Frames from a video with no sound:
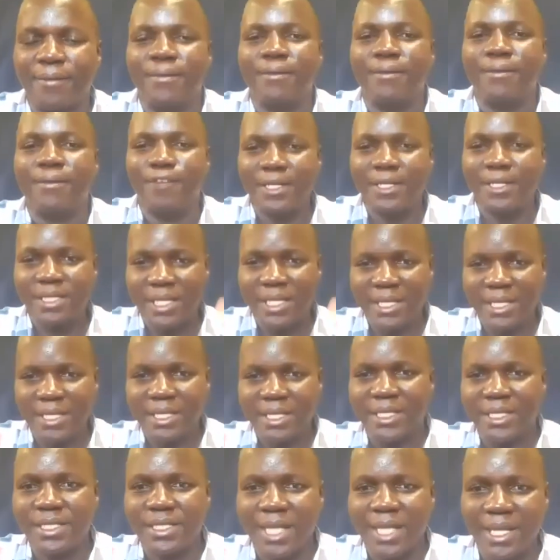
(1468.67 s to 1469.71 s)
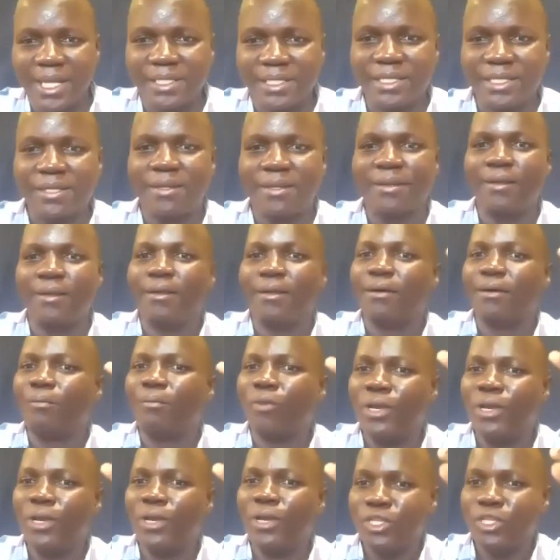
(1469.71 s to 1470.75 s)
Firstly is that
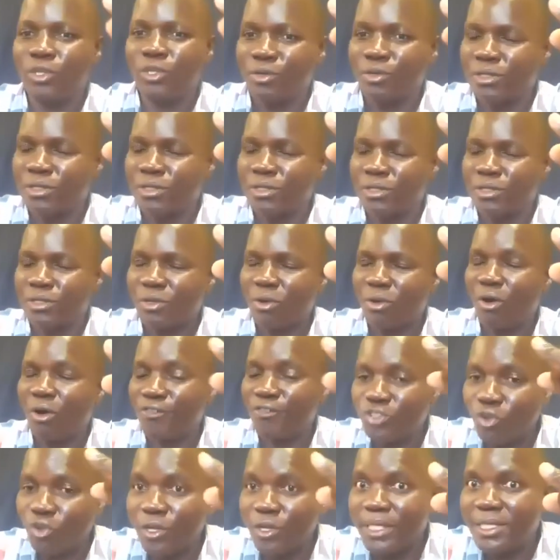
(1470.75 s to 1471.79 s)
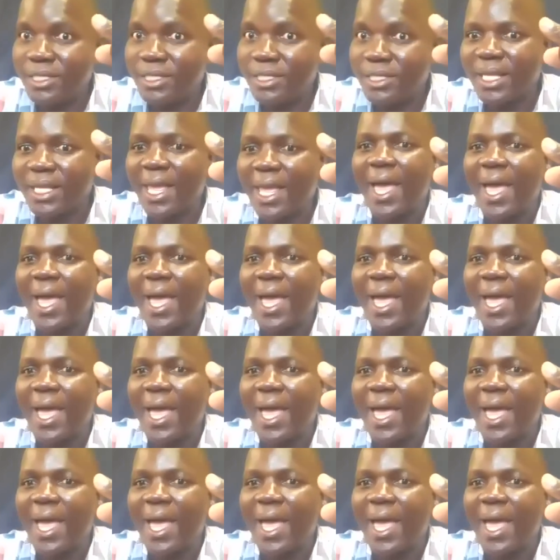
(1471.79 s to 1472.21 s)
molecules of solids